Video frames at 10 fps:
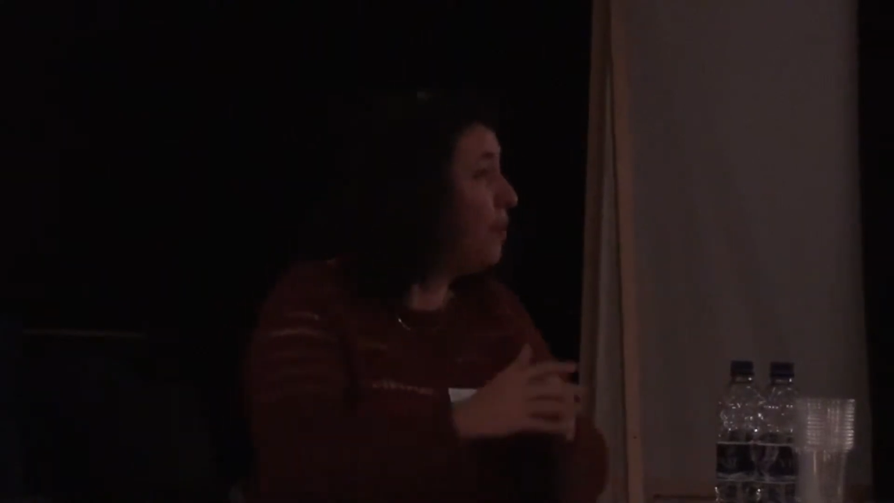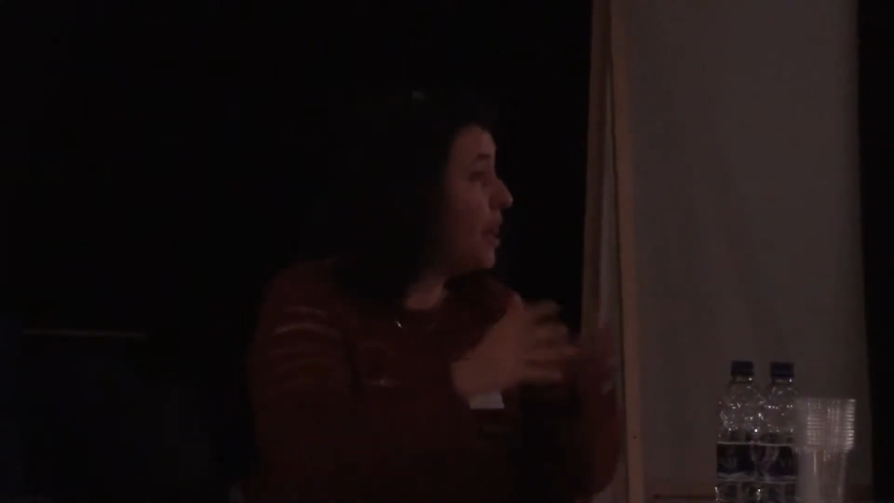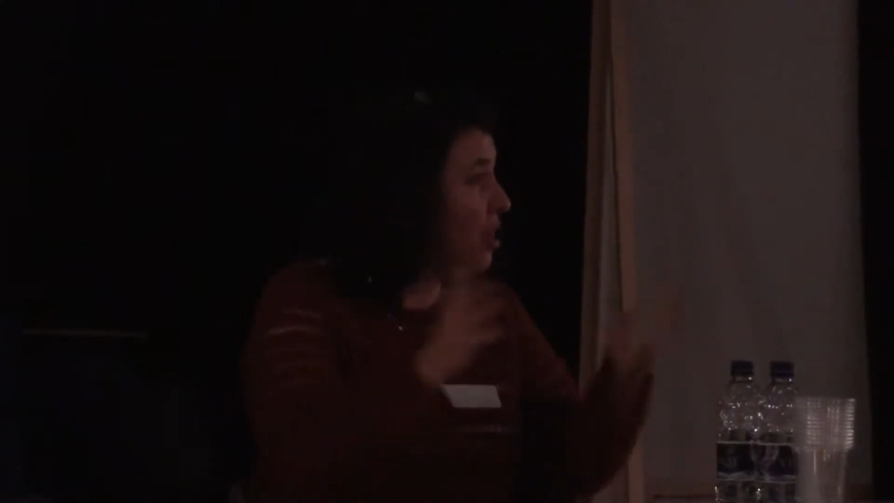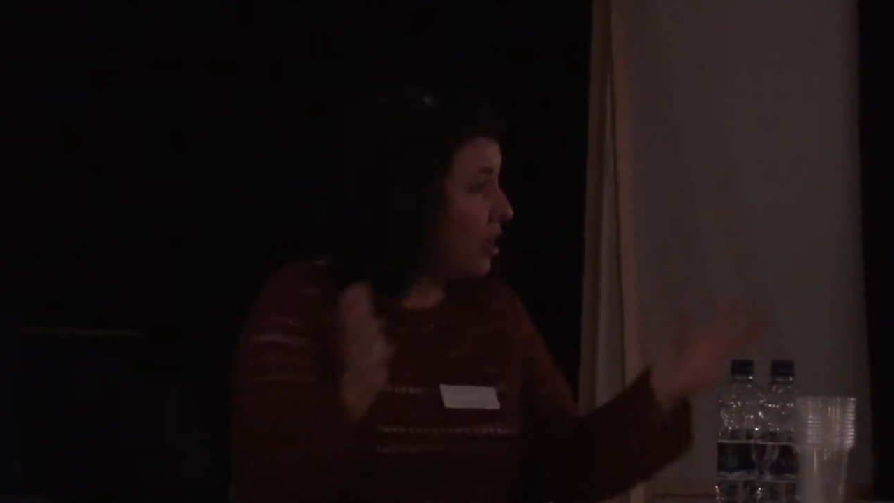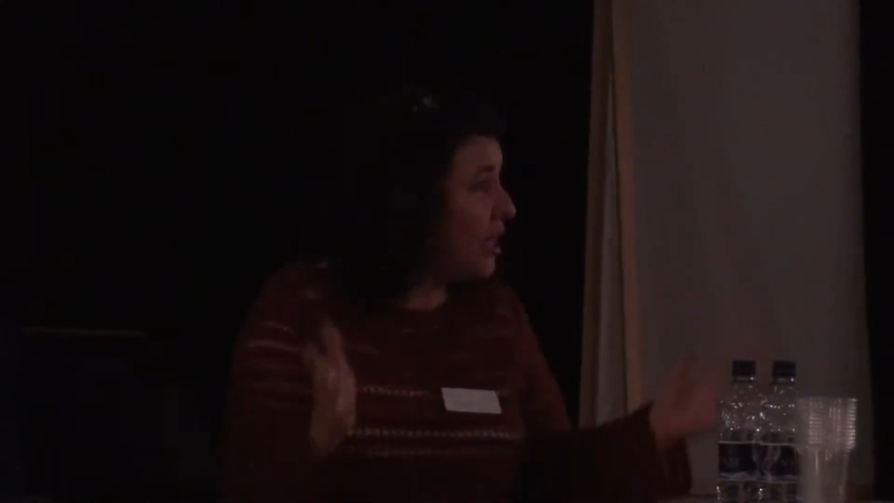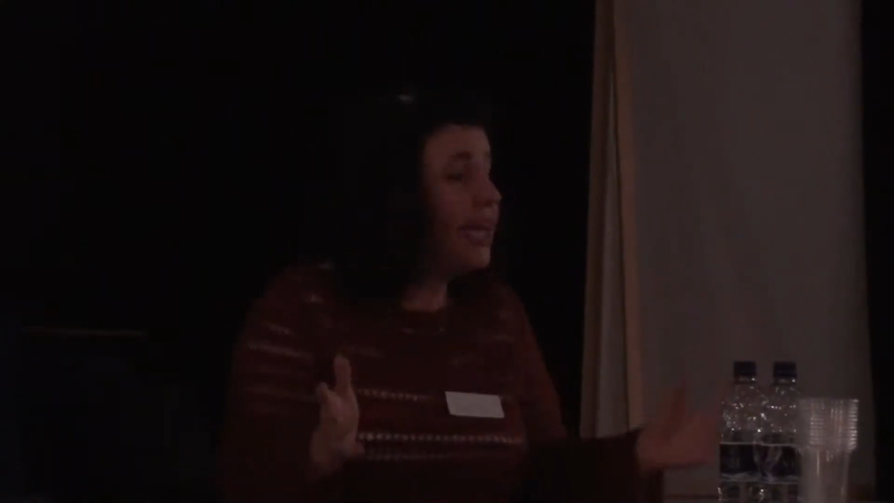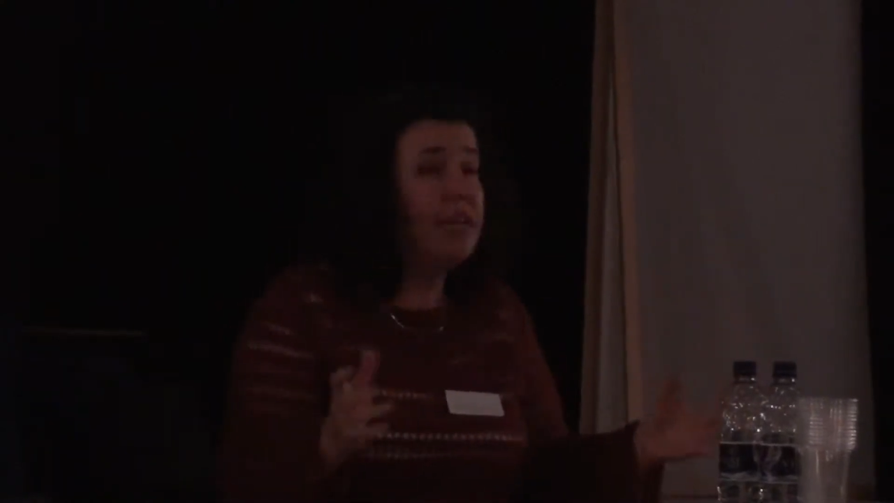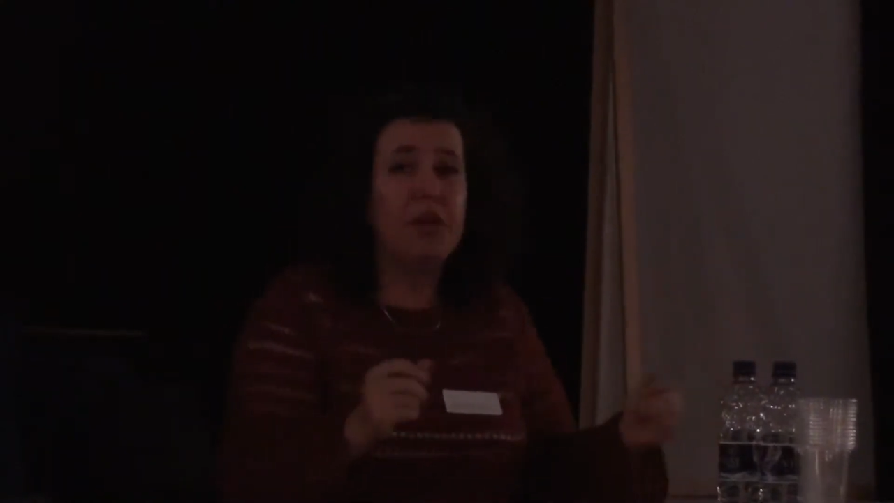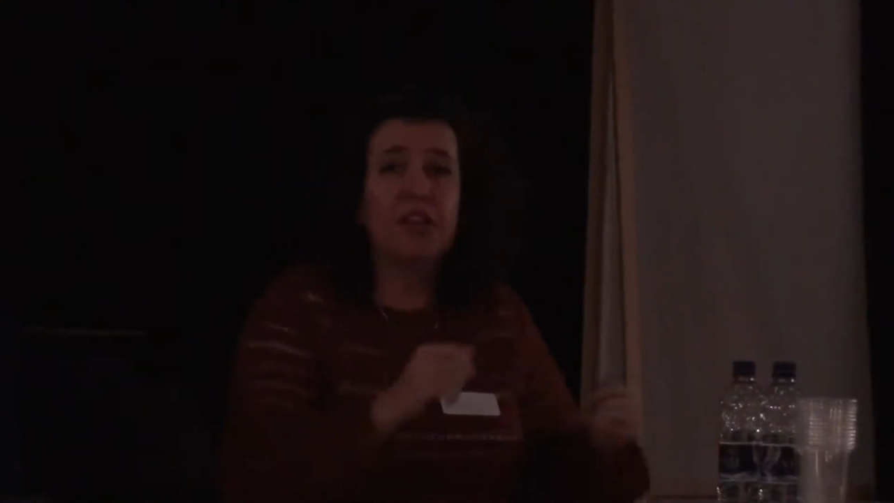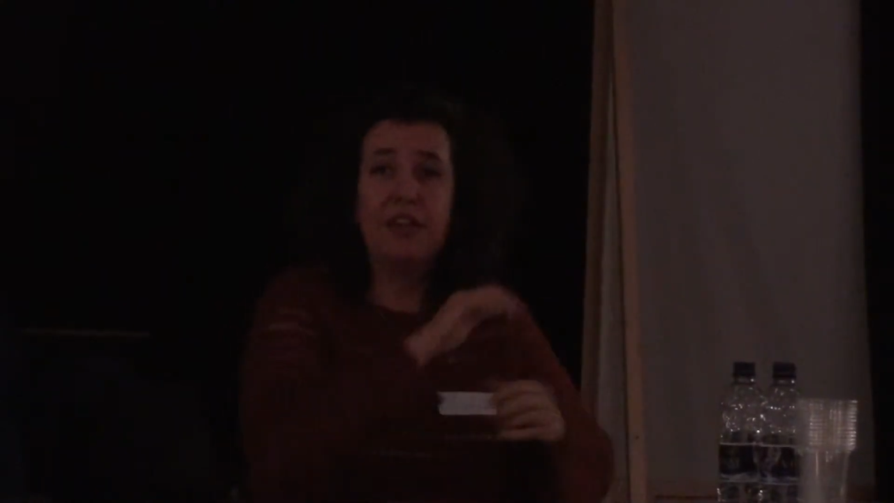but it circulated
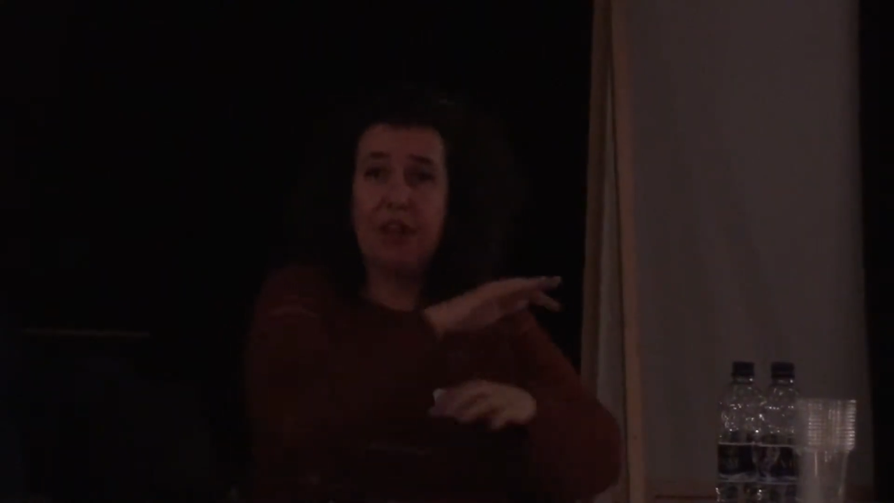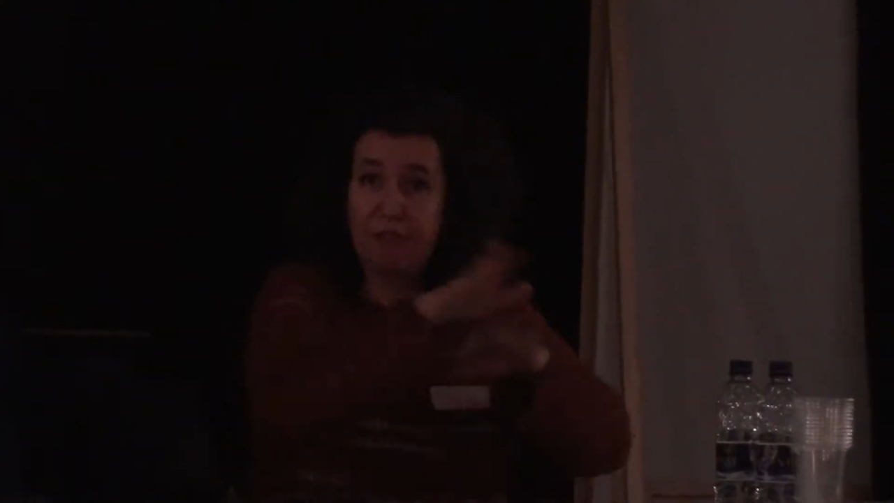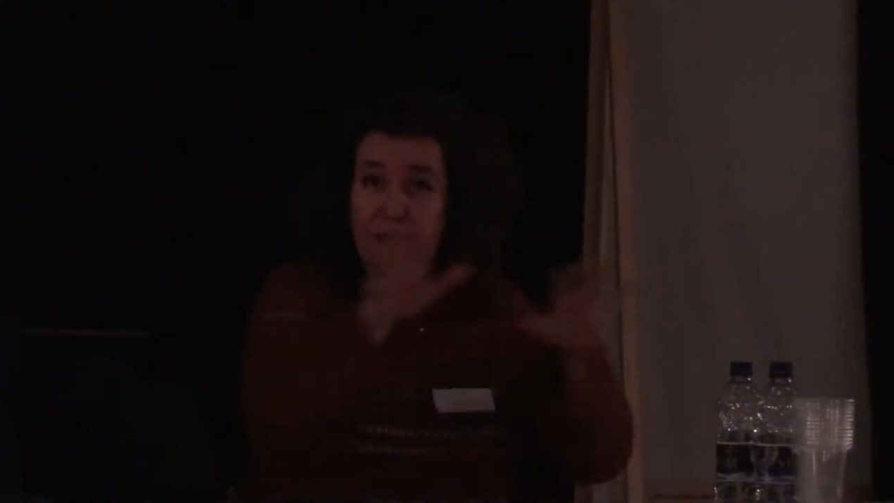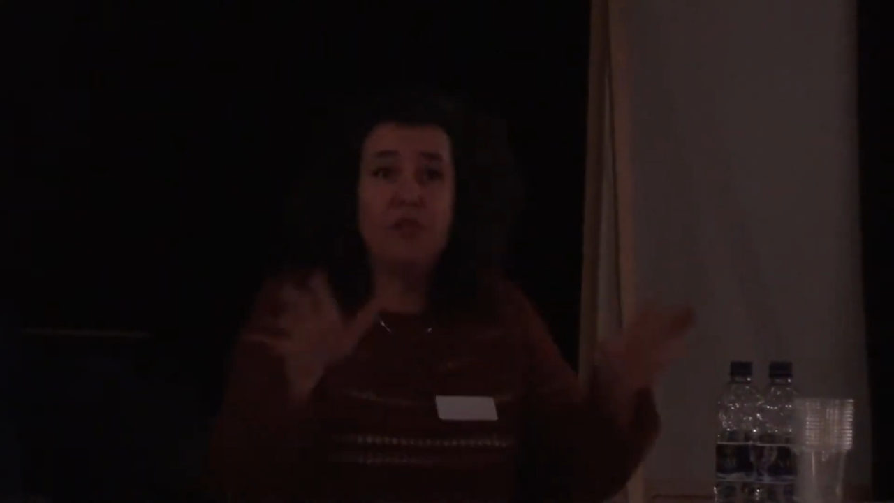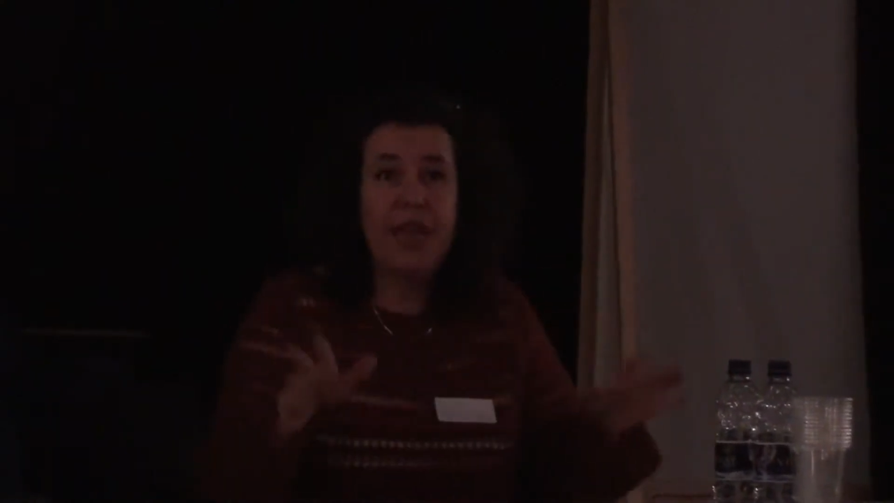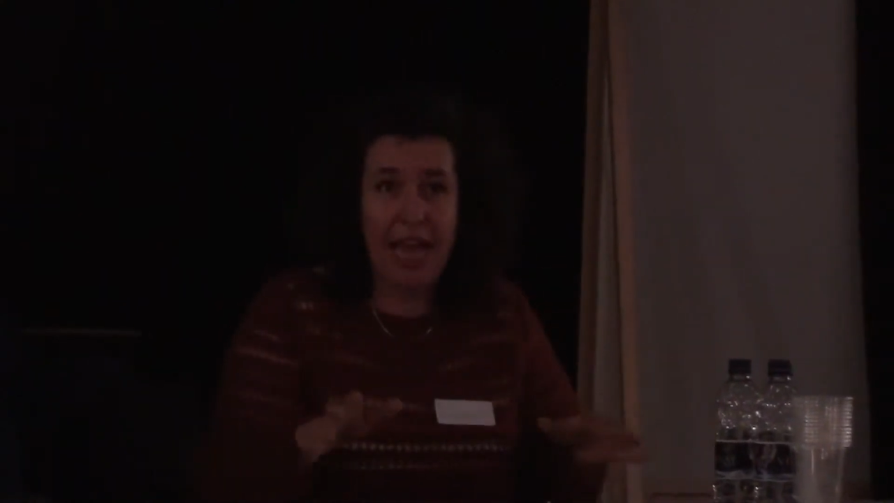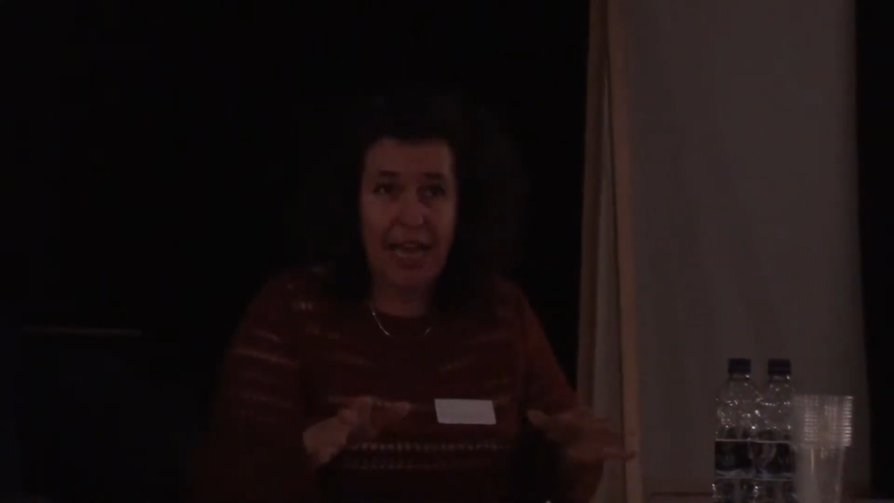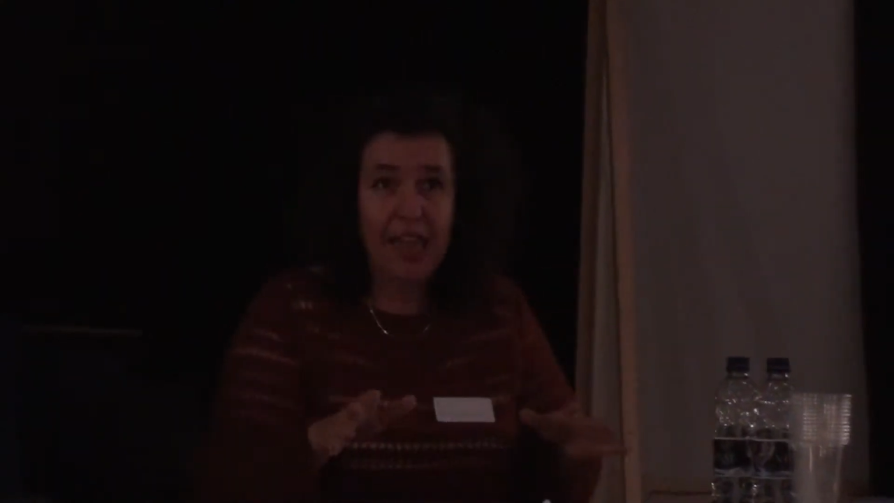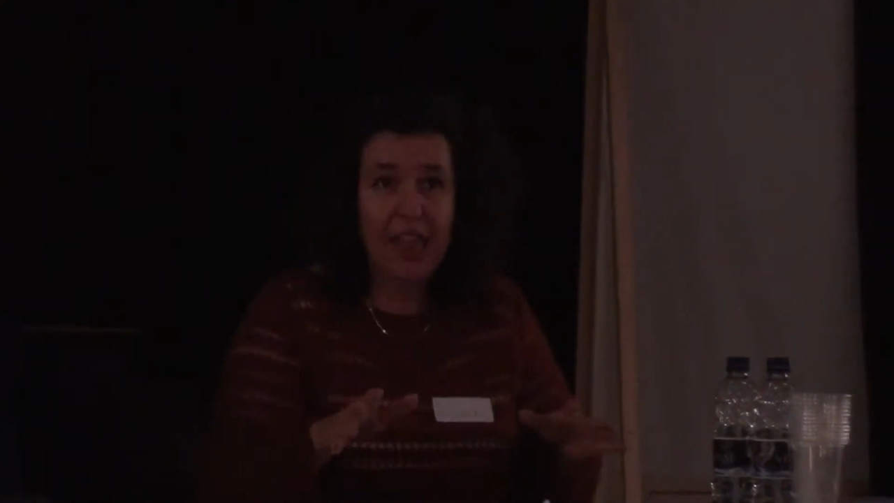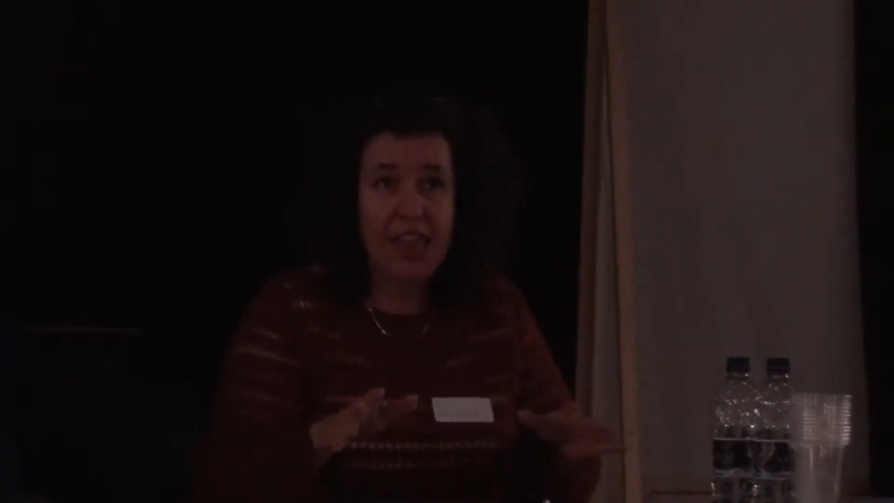amongst year 8 through
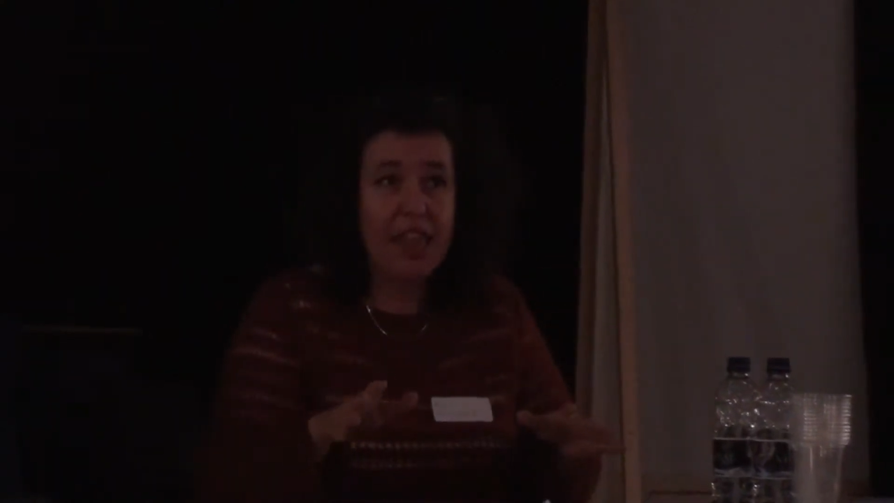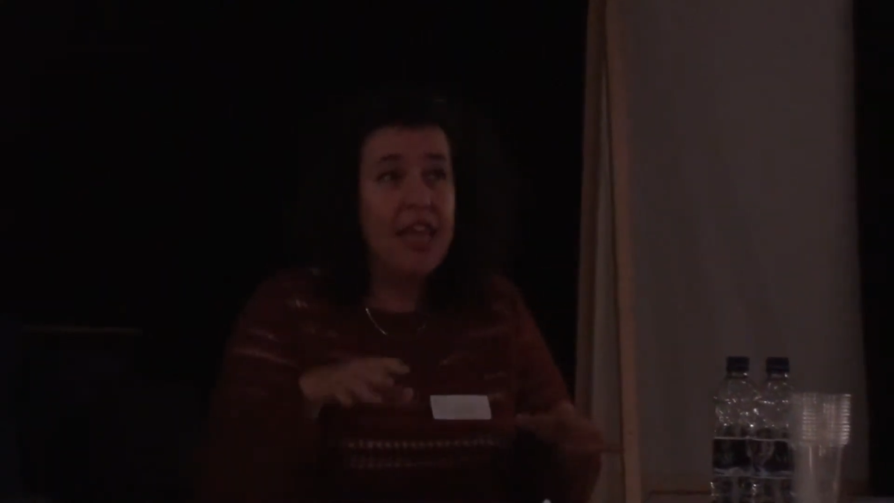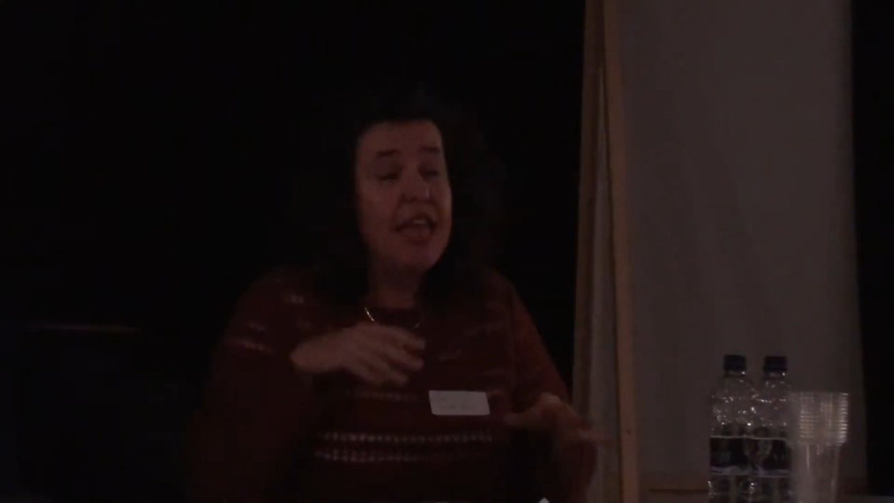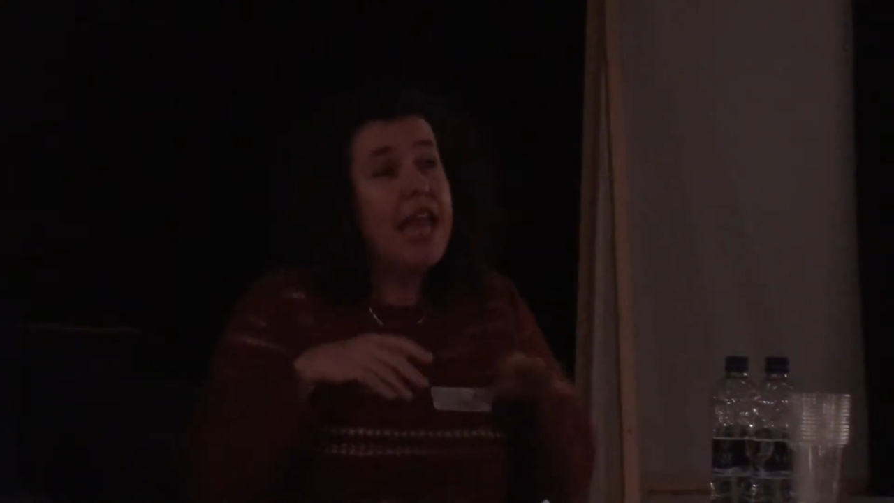texts.